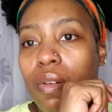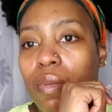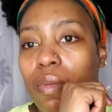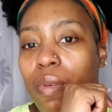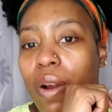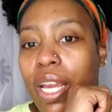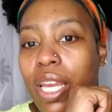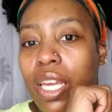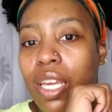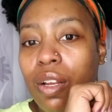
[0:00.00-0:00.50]

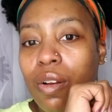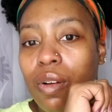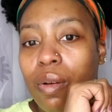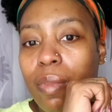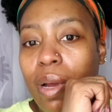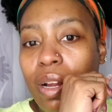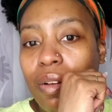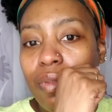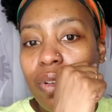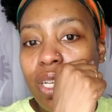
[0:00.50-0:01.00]
right here on
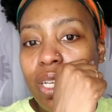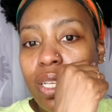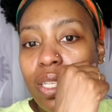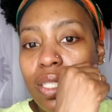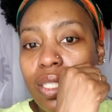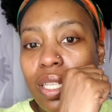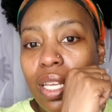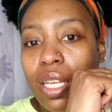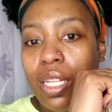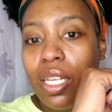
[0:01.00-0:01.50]
my
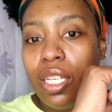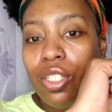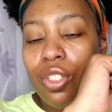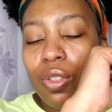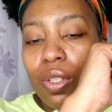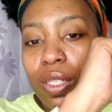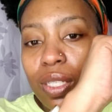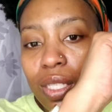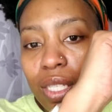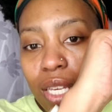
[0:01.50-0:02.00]
wrist. And as you
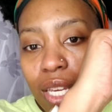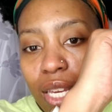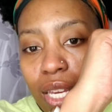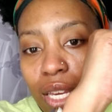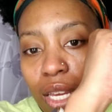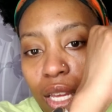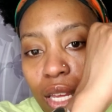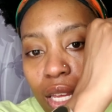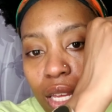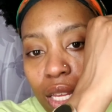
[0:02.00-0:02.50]
can see,
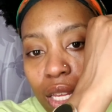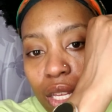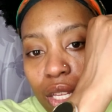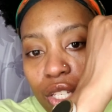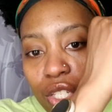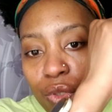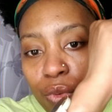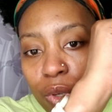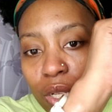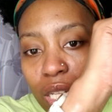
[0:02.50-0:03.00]

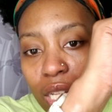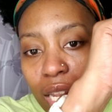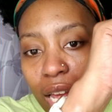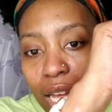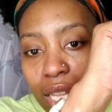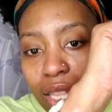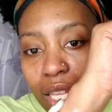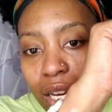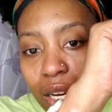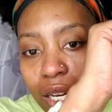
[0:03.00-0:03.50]
it's really
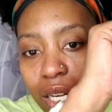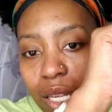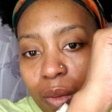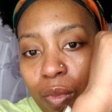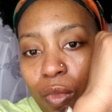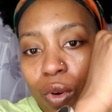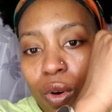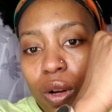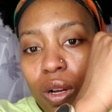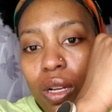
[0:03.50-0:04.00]
not there
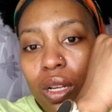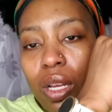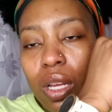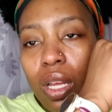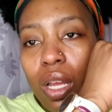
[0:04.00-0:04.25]
anymore.